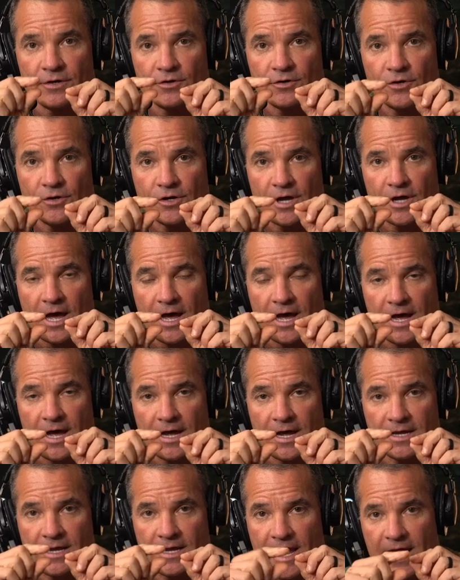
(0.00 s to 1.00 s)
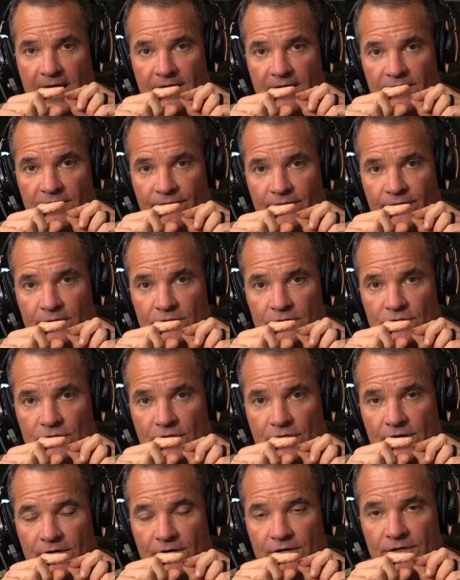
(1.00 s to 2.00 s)
the hook eye and the
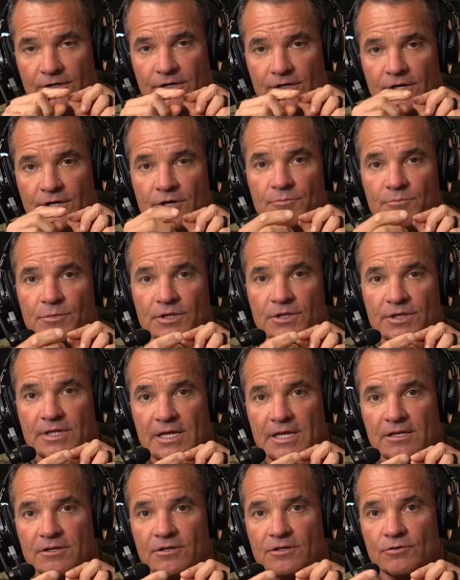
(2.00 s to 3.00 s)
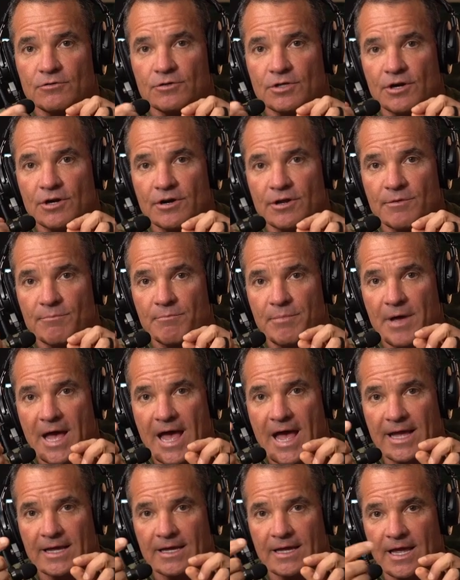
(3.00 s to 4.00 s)
first turn, but then you turn it
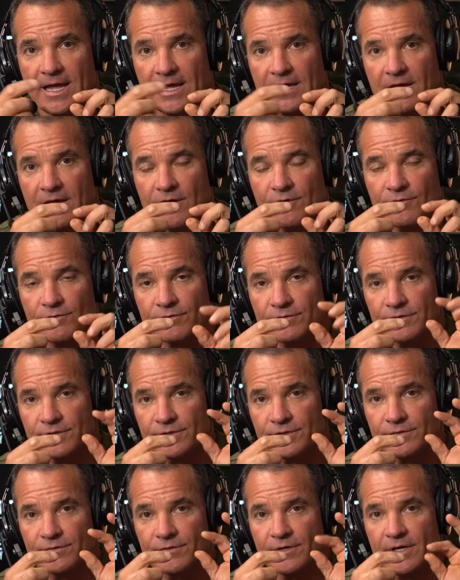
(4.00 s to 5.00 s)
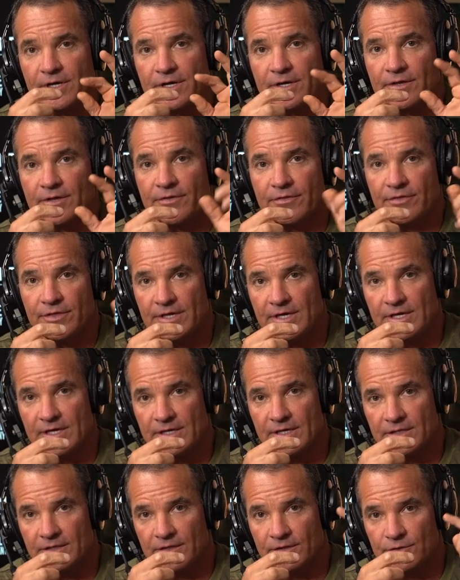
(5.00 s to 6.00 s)
back and go through
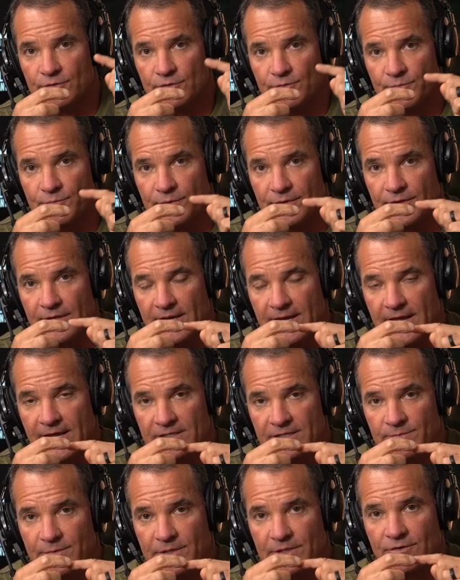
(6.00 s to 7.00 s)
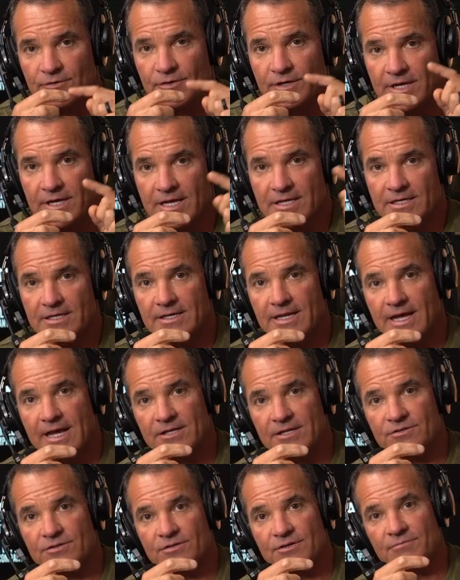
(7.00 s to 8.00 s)
the loop that has been created
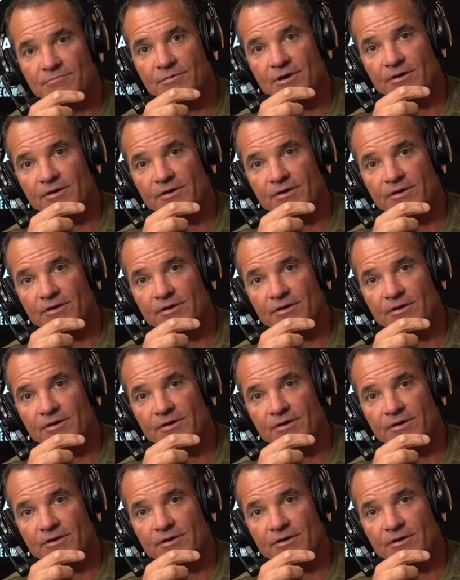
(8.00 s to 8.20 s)
as you